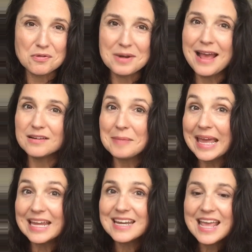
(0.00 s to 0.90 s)

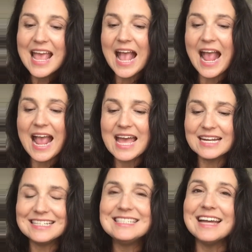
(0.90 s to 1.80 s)
Handmade. And
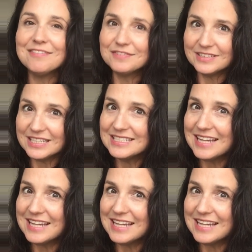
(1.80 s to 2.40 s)
I definitely